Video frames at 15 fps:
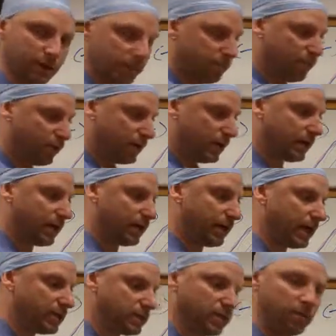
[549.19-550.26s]
and put it in a
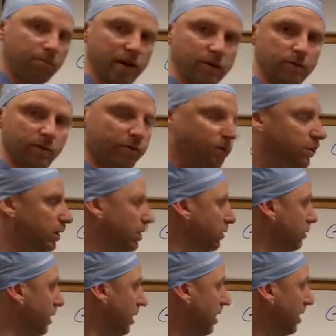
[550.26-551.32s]
nice little bundle for you,